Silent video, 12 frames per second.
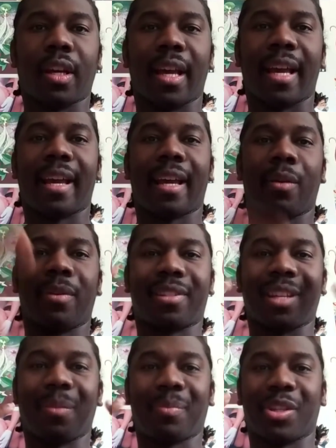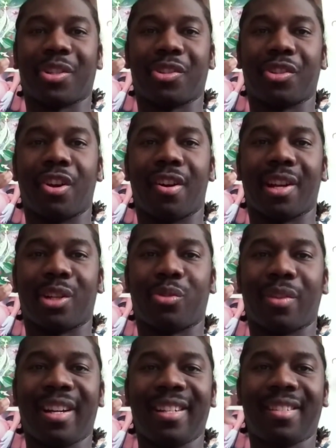Hey, what's up? This is
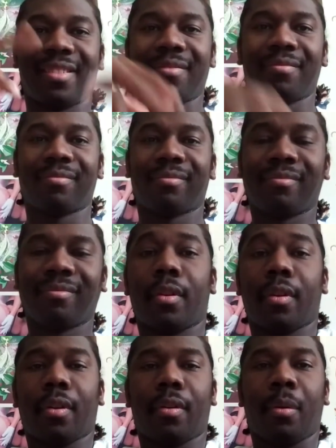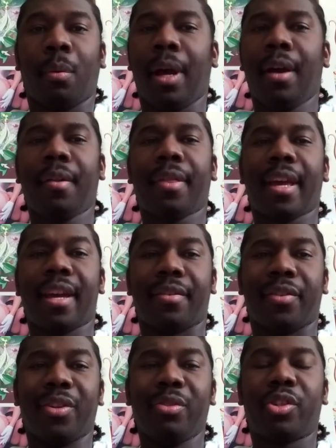Gardetrace. Well,
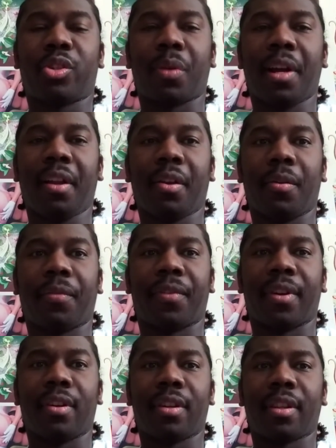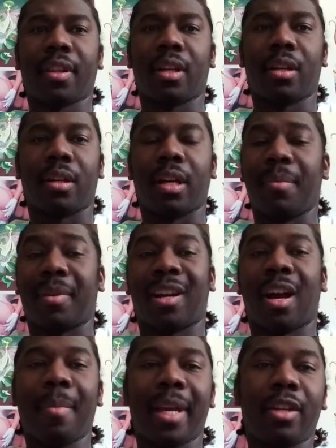that new trailer for the
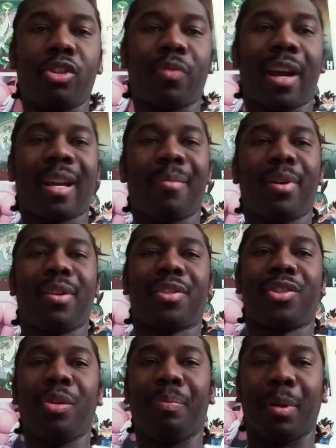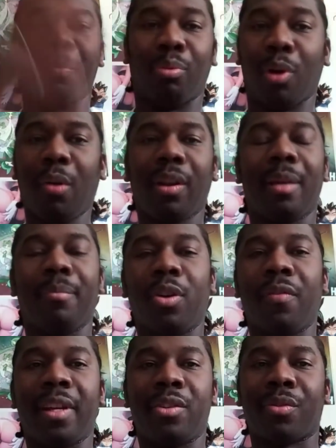upcoming Dragon Ball Super Broly
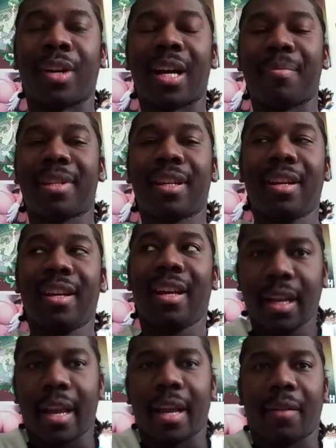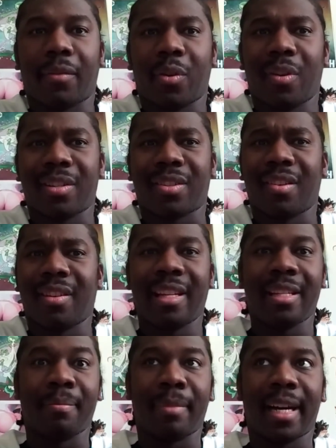movie dropped, and of course, all
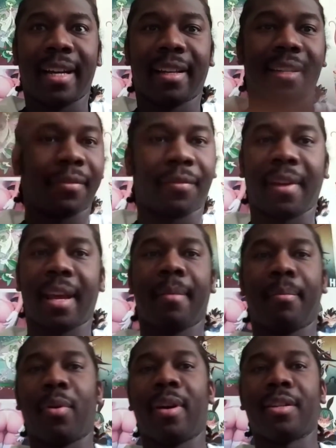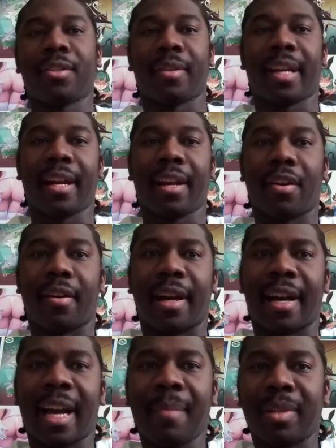these mindless fanboys are getting all
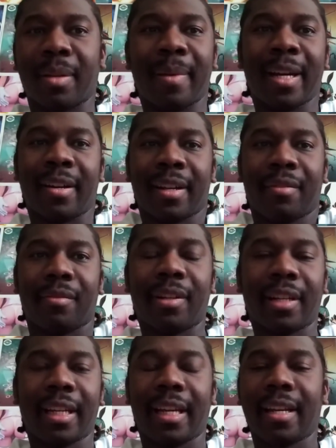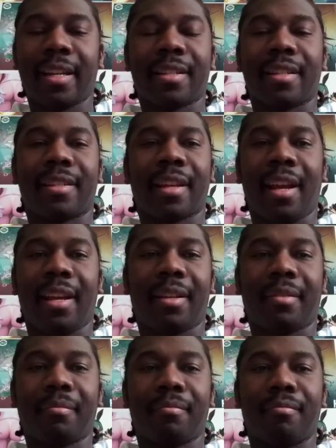hyped about it. Really, it doesn't take
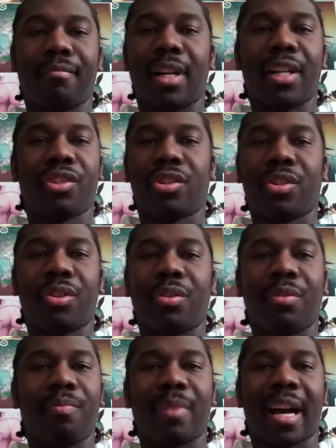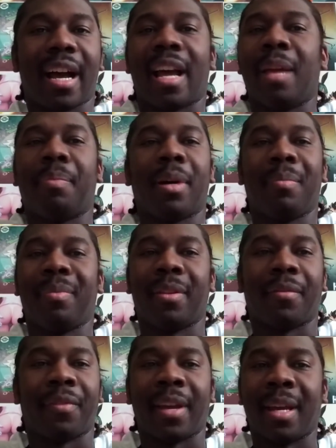much to hype up the
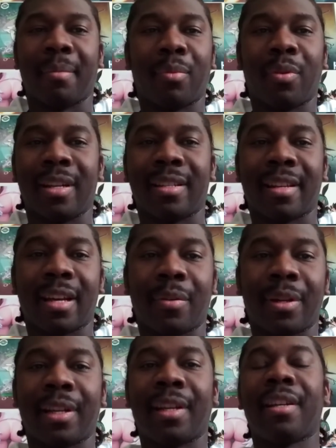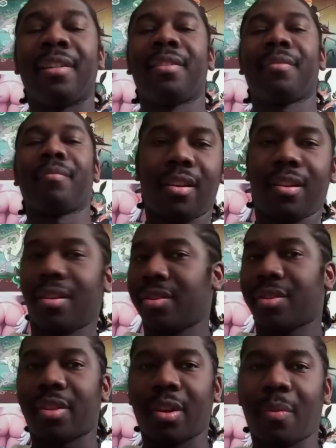fanboys nowadays.
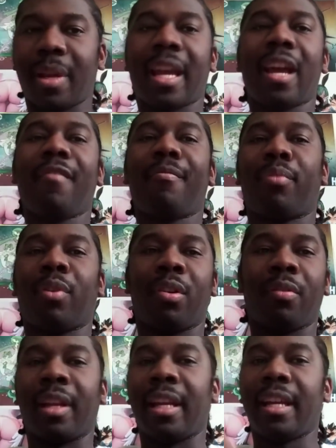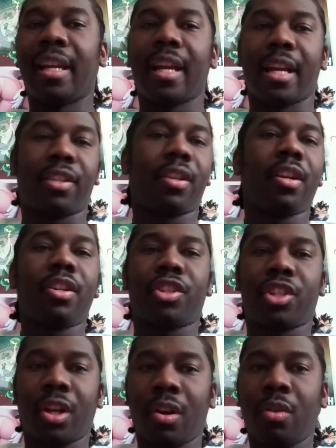So we have Broly. It's gonna
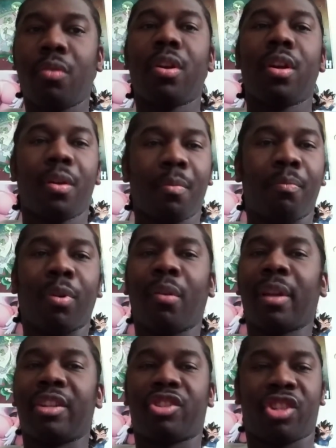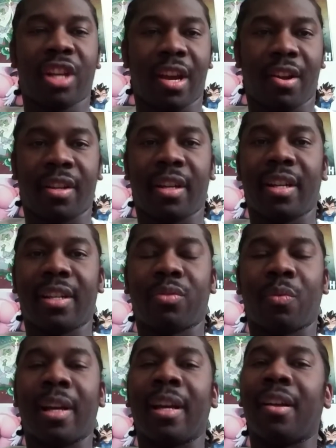show Broly's childhood as
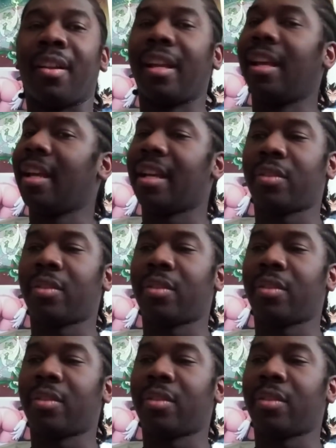well